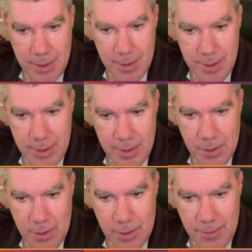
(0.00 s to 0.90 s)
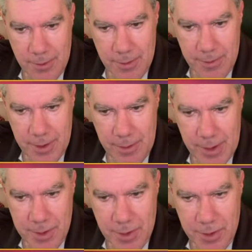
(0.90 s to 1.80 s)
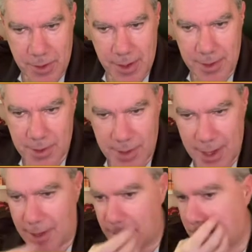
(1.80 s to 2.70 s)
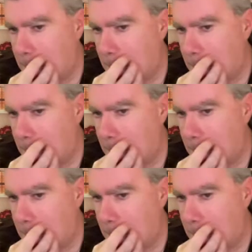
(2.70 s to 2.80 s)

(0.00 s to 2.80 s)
Good hold for a few weeks, or should I sell?